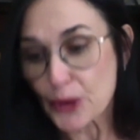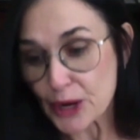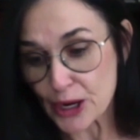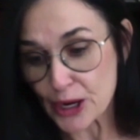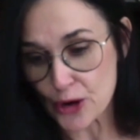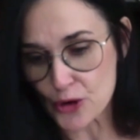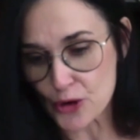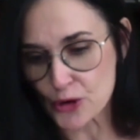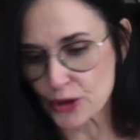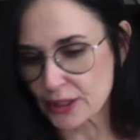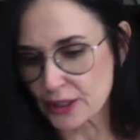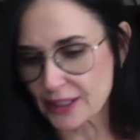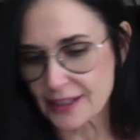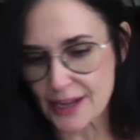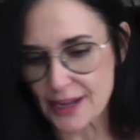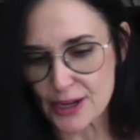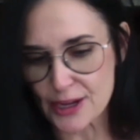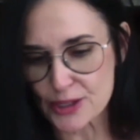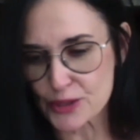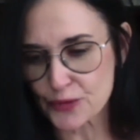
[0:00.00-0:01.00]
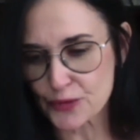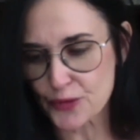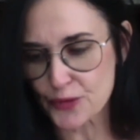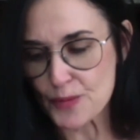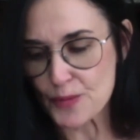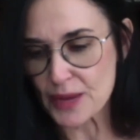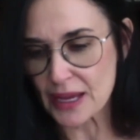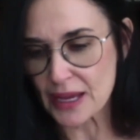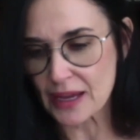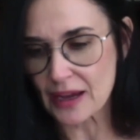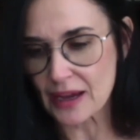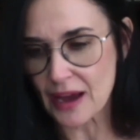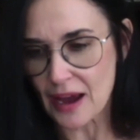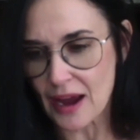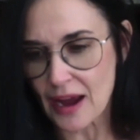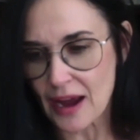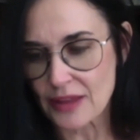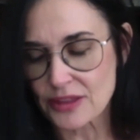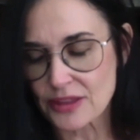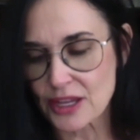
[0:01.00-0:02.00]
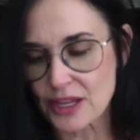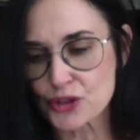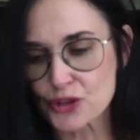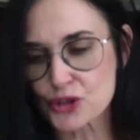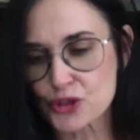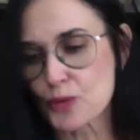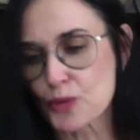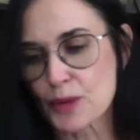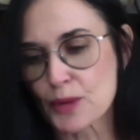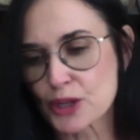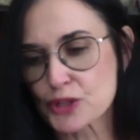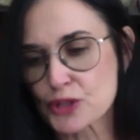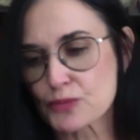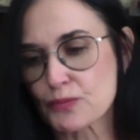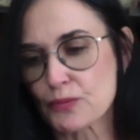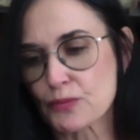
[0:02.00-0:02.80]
early days for me, I think so much